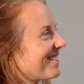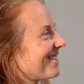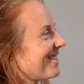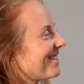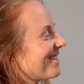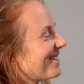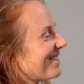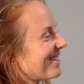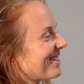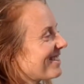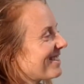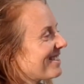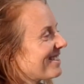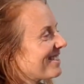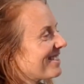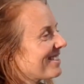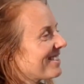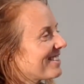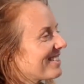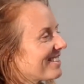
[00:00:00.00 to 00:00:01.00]

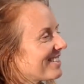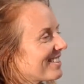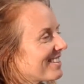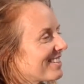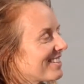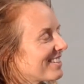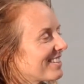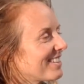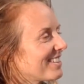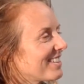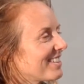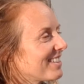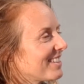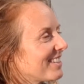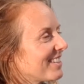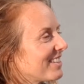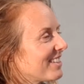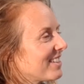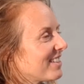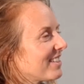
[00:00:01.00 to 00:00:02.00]

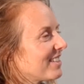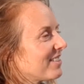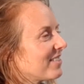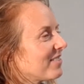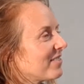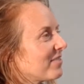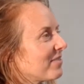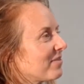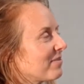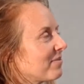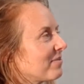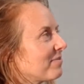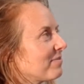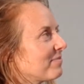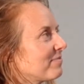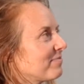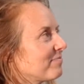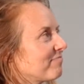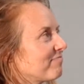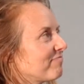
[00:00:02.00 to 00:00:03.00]

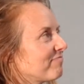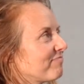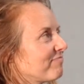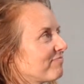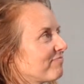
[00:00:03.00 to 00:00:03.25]
(silent)